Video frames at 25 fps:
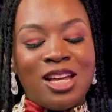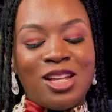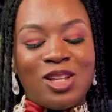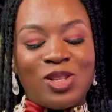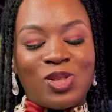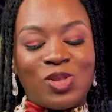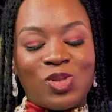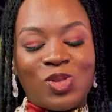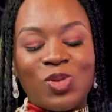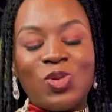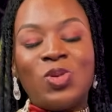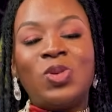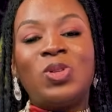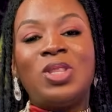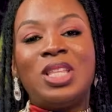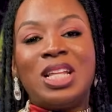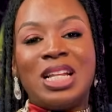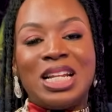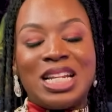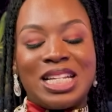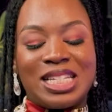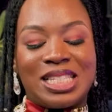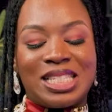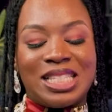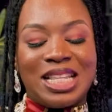To the
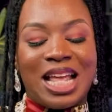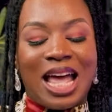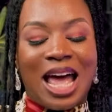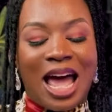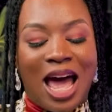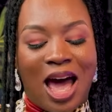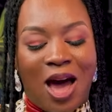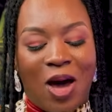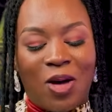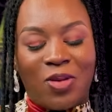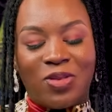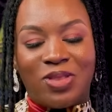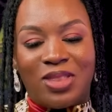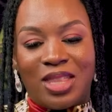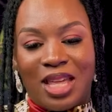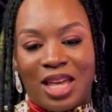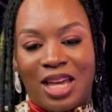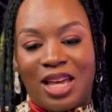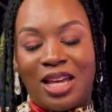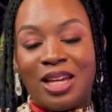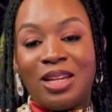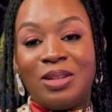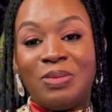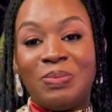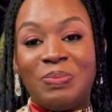listener out
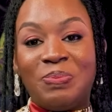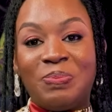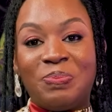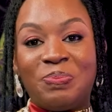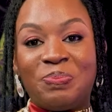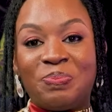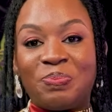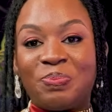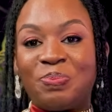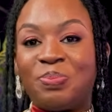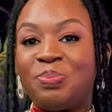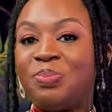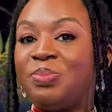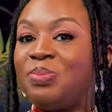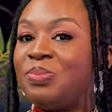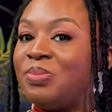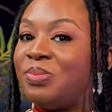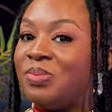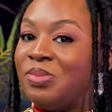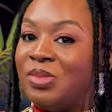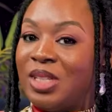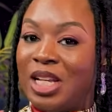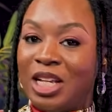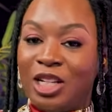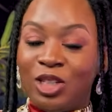there,
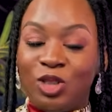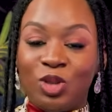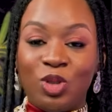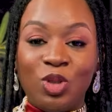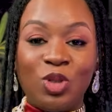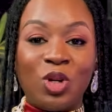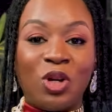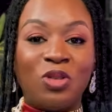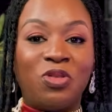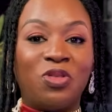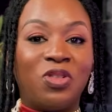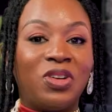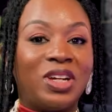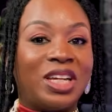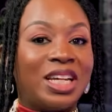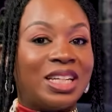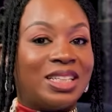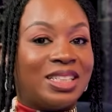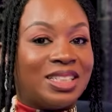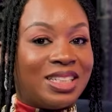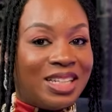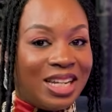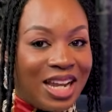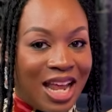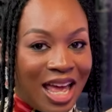do not forget
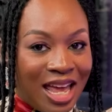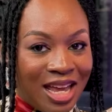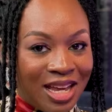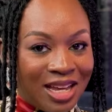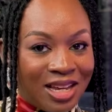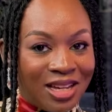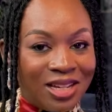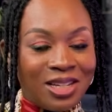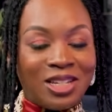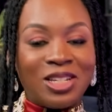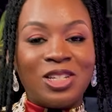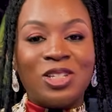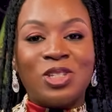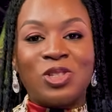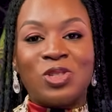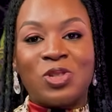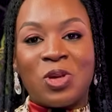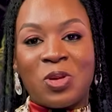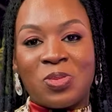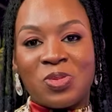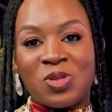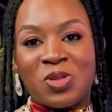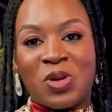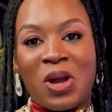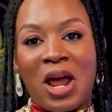to like,
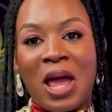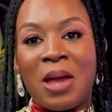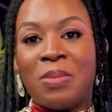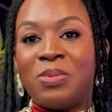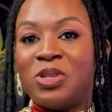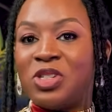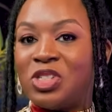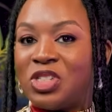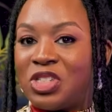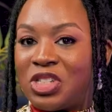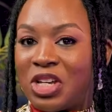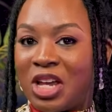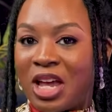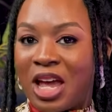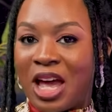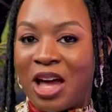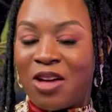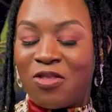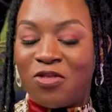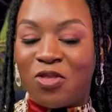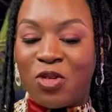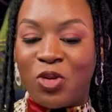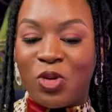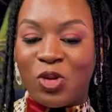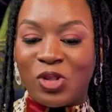subscribe, share,
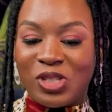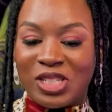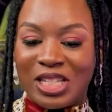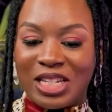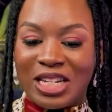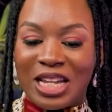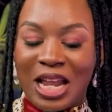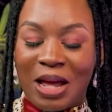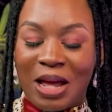and follow Synlab